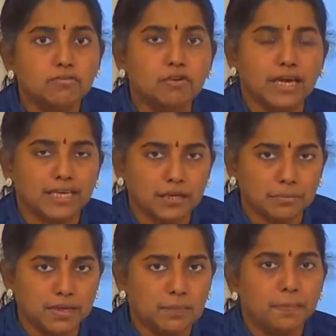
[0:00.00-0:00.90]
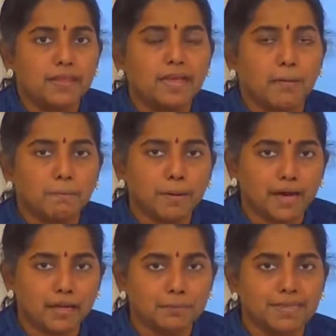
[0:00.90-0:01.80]
Flyable,
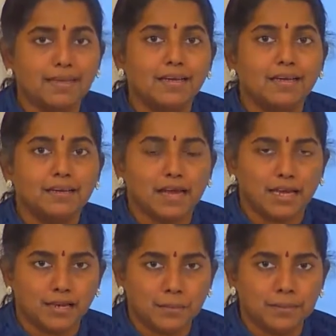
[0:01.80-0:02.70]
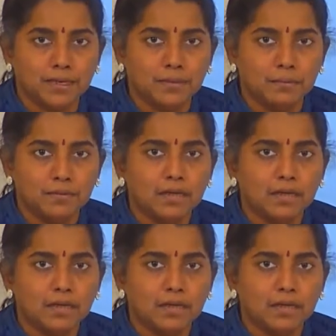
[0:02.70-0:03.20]
comparable, runnable.